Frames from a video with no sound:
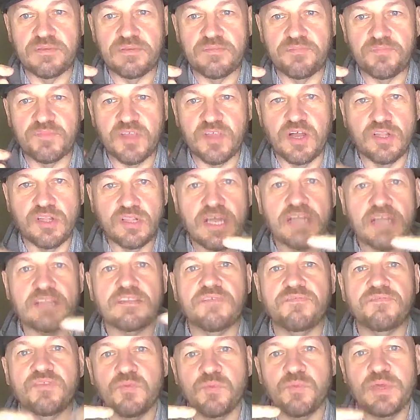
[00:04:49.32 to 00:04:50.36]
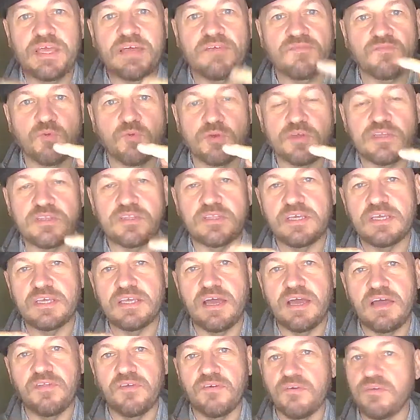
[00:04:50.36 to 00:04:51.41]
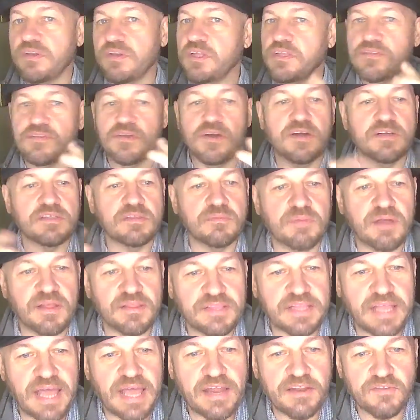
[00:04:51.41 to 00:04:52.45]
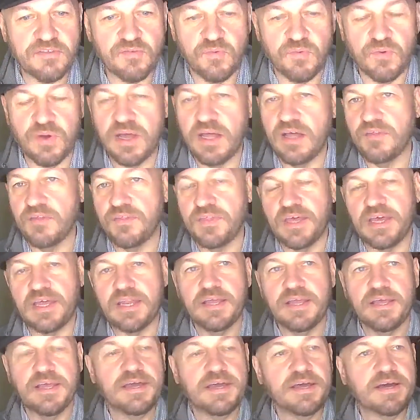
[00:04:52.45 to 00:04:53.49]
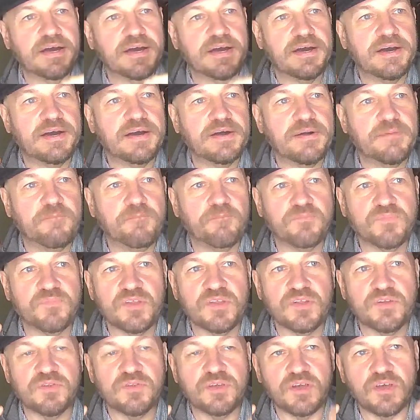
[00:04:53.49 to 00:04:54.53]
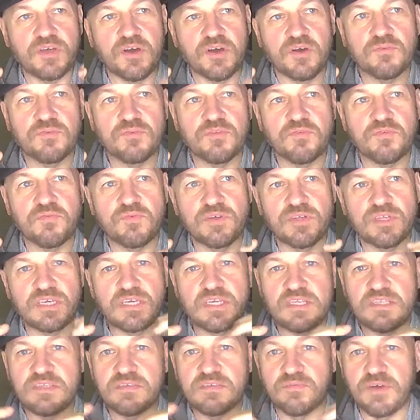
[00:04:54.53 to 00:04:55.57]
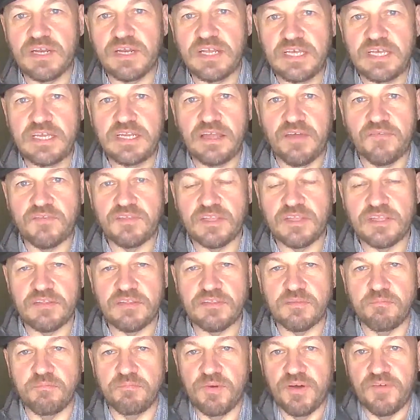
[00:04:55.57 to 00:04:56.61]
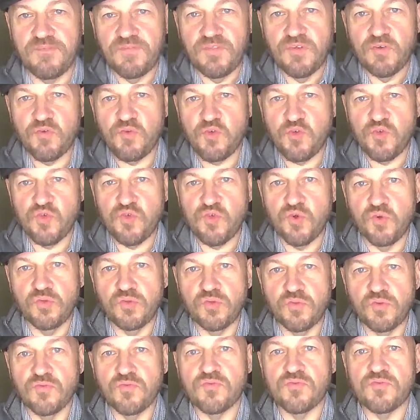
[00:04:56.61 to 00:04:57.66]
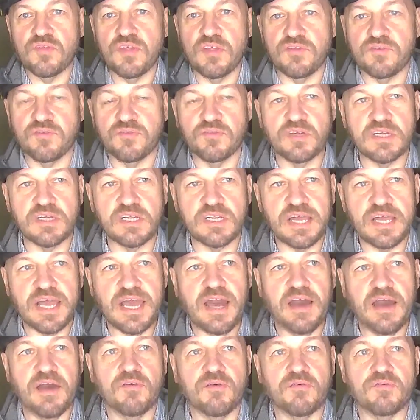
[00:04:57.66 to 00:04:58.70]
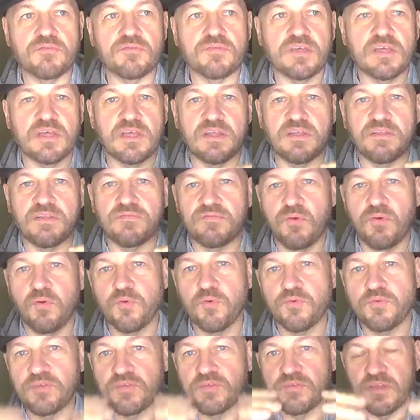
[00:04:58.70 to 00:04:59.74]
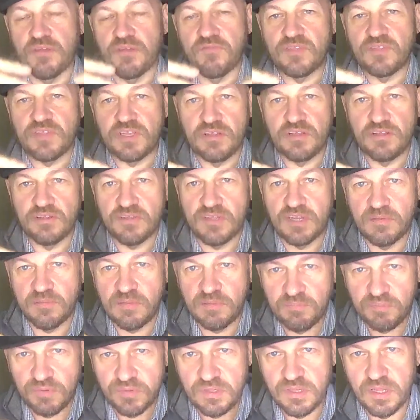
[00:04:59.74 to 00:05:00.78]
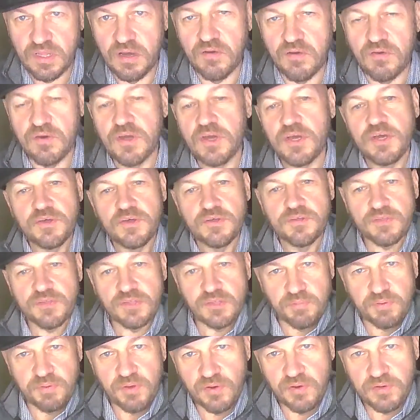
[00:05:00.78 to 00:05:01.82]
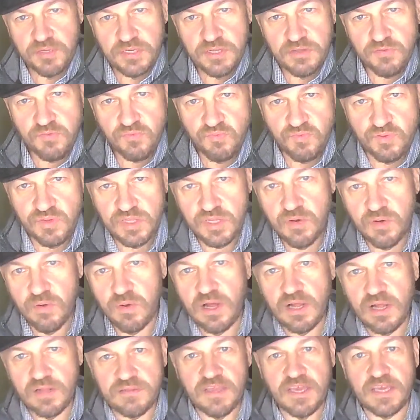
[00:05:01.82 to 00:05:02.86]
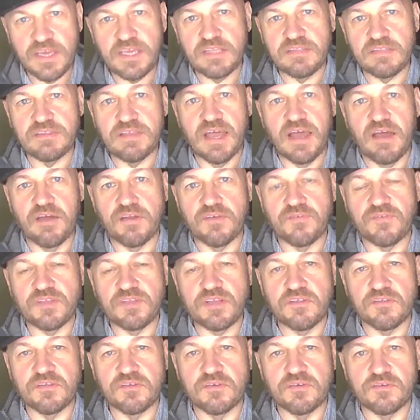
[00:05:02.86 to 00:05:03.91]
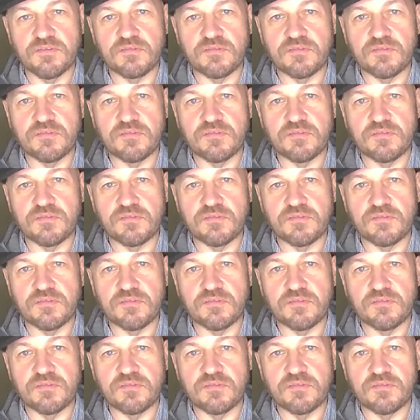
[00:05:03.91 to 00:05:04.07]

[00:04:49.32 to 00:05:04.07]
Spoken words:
collective that we have working together. And he talked about that as well, that The goats will want to eat everything that's above their shoulders, and you look at cows and horses, everything that's going to be below. So the pony does really well taking down everything that's close to the